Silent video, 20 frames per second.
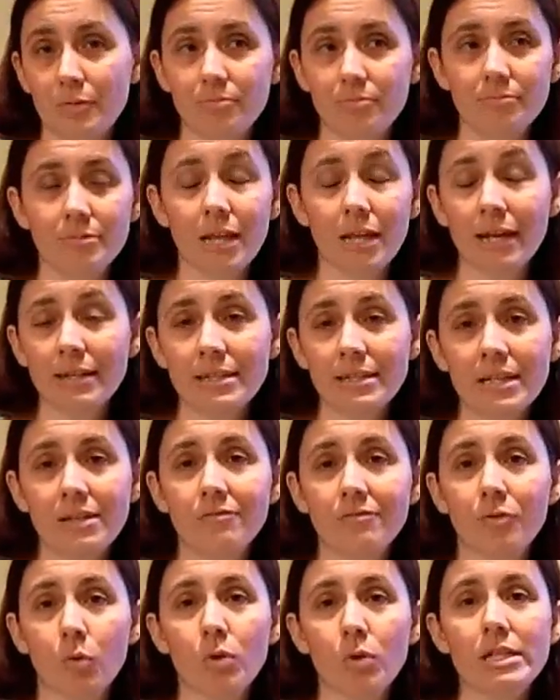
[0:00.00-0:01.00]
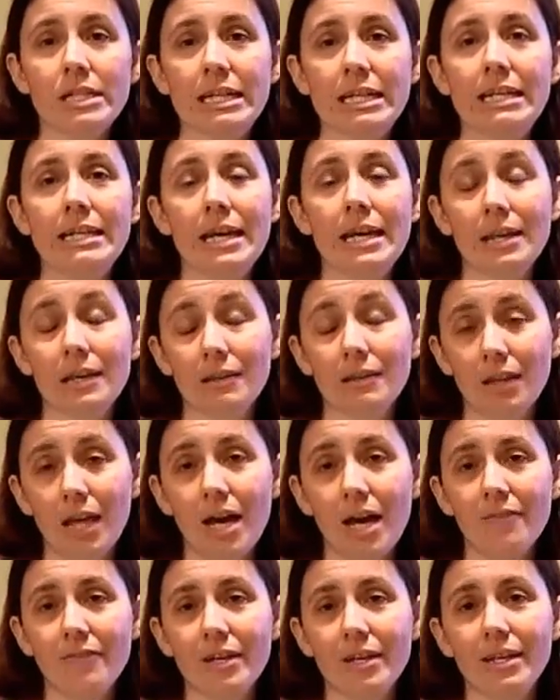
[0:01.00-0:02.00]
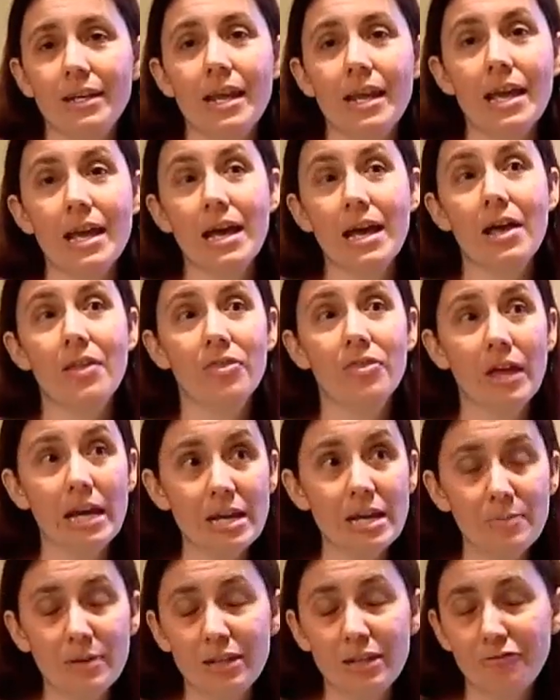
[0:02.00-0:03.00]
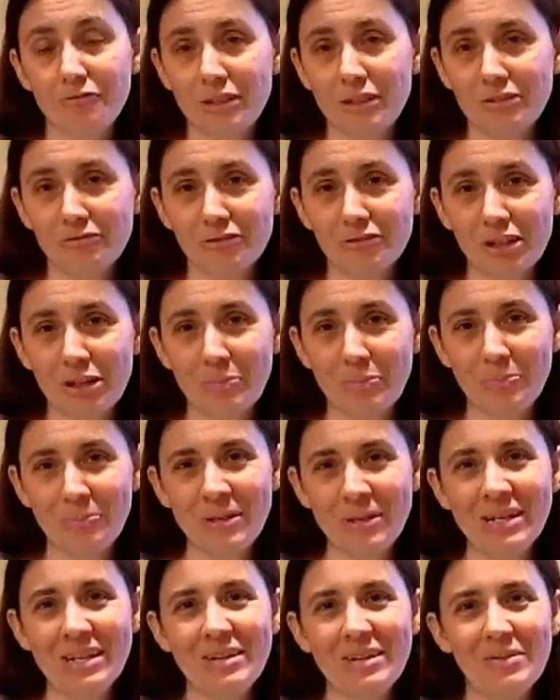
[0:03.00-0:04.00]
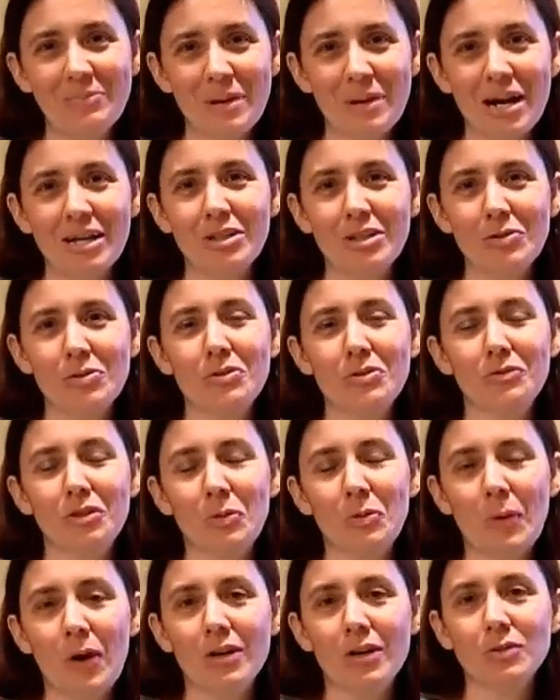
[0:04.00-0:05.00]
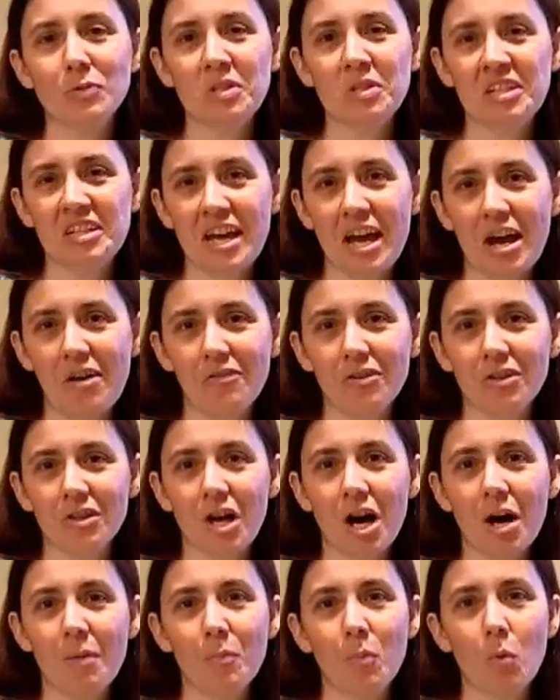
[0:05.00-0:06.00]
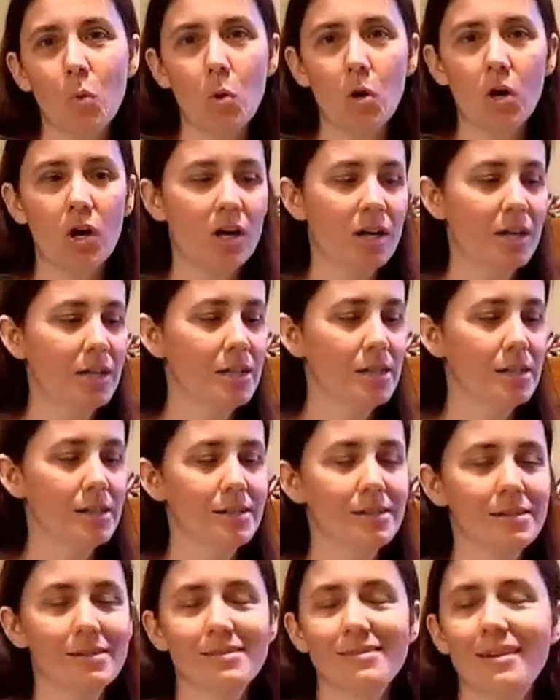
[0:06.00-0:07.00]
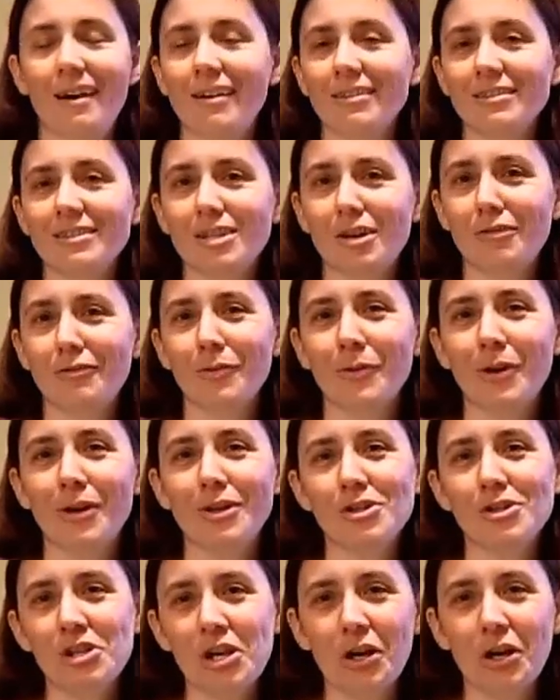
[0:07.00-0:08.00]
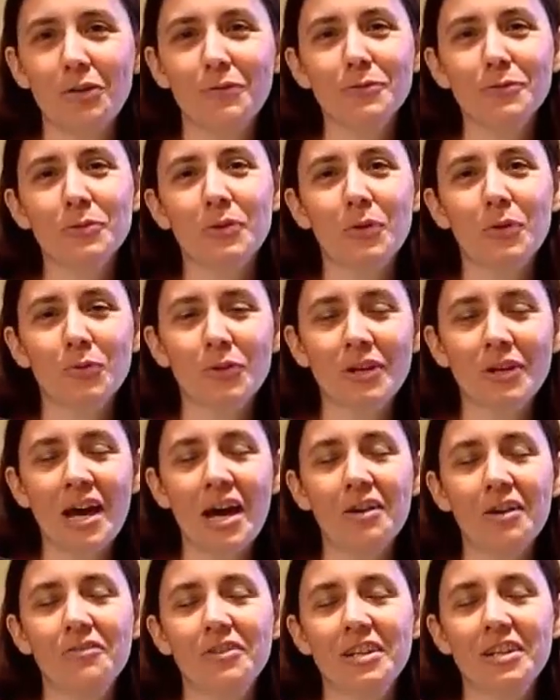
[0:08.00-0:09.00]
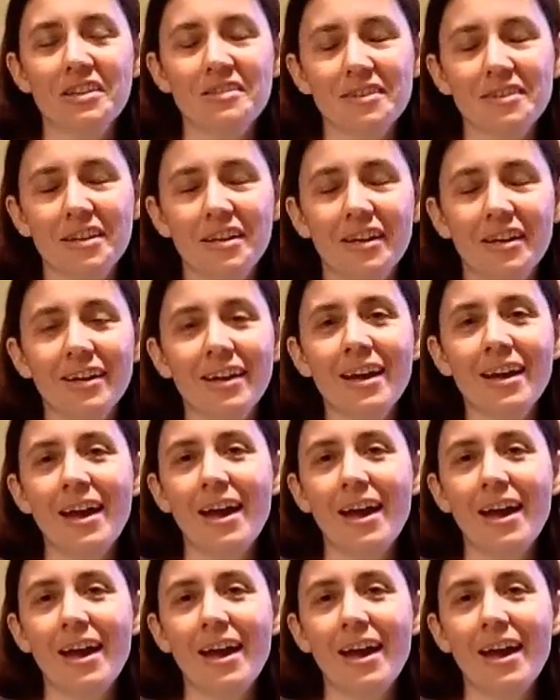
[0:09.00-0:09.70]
19, 14, and 11, and they benefit from my use of coupons. We get to have a lot more stuff on our shelves. We don't run out of anything.